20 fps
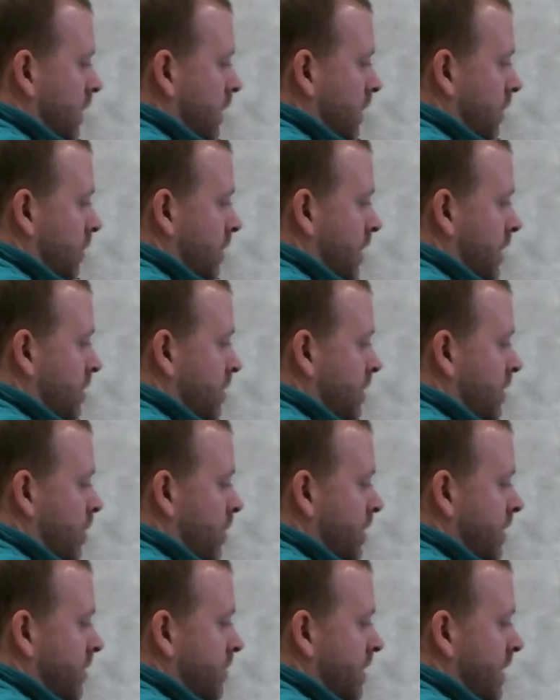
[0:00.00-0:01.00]
100 will go
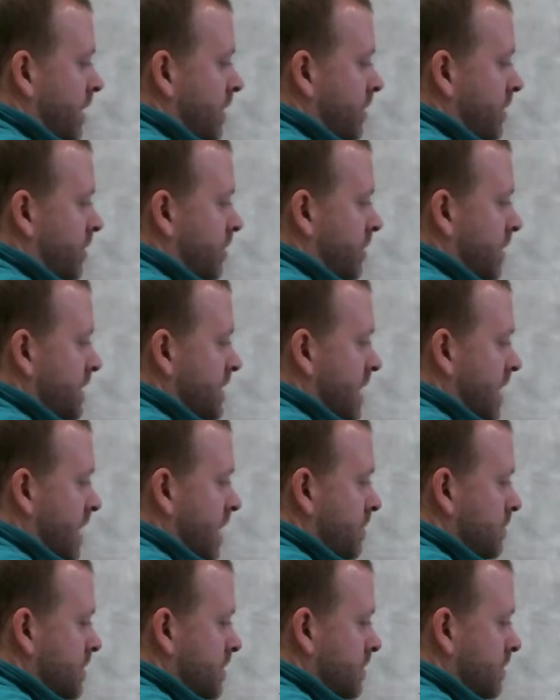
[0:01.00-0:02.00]
into 300 3
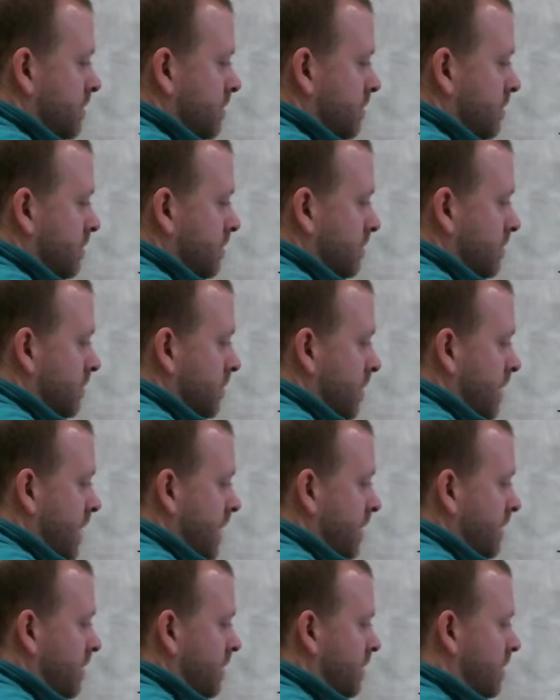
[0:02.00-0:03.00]
times.
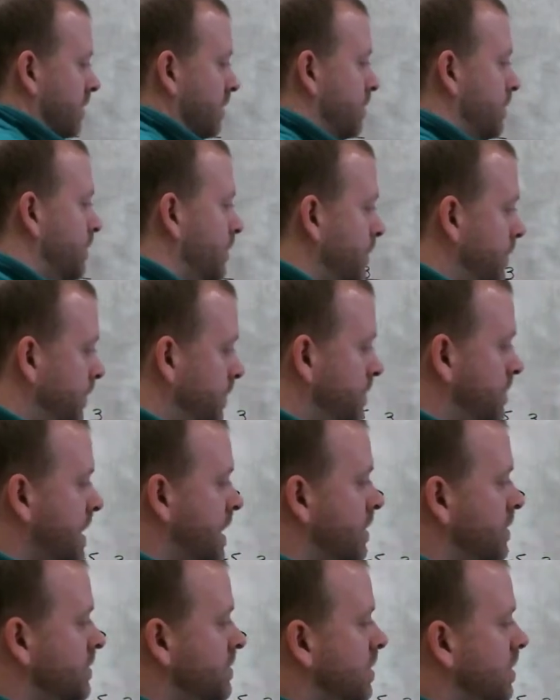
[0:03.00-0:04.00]
Okay,
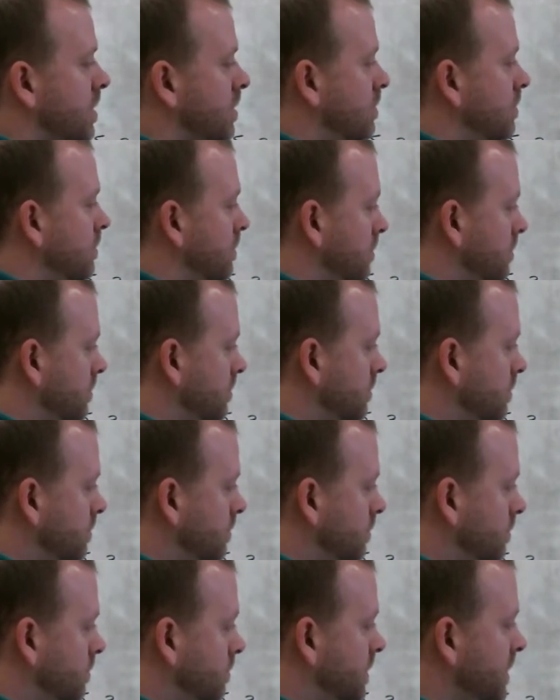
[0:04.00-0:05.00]
that is our
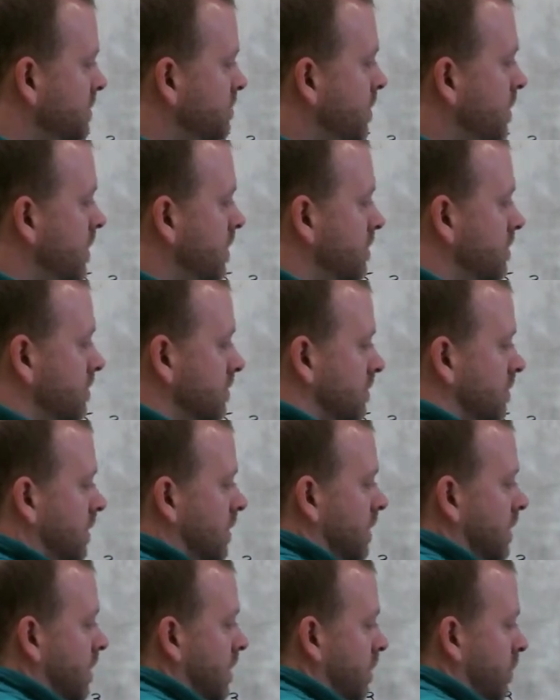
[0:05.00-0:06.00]
this part.
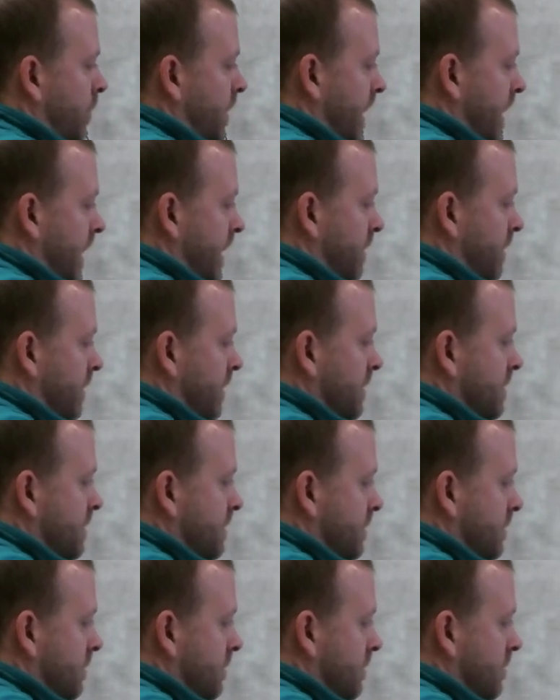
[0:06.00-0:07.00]
We add
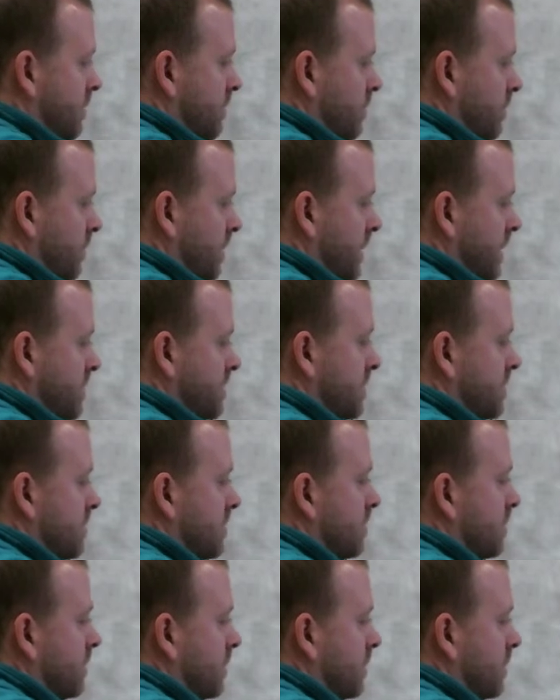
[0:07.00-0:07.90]
this to this,